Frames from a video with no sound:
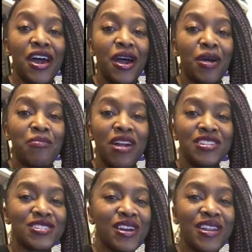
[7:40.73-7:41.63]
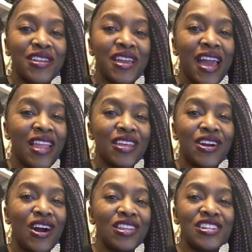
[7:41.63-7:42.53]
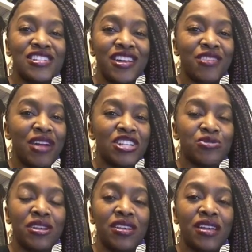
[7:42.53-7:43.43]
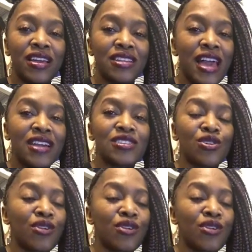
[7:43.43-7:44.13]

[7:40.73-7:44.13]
I just got out of college and I graduated X,